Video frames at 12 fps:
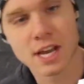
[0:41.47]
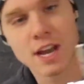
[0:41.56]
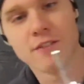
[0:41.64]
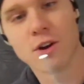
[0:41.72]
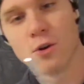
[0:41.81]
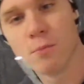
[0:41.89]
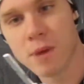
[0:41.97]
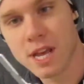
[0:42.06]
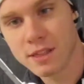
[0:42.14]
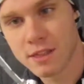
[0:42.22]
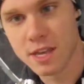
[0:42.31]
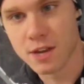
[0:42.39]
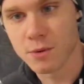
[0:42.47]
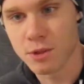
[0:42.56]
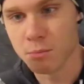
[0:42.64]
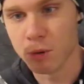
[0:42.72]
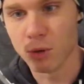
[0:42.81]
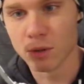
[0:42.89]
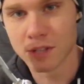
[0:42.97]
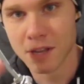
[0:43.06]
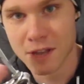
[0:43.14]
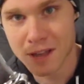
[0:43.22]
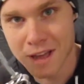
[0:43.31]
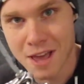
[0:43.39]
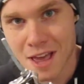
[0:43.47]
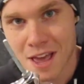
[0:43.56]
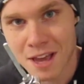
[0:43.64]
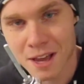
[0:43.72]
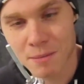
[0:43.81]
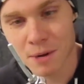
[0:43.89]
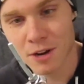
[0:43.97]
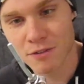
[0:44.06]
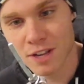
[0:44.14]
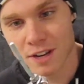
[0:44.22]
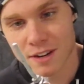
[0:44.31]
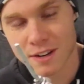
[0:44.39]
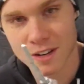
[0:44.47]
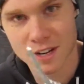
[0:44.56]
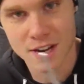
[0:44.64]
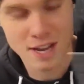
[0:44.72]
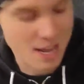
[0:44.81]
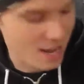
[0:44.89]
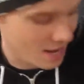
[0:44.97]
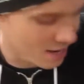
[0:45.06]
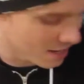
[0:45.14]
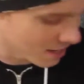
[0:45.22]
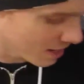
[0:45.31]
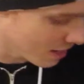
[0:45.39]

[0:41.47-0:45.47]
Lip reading: kind of a homemade thing with a bolt coming out of it. And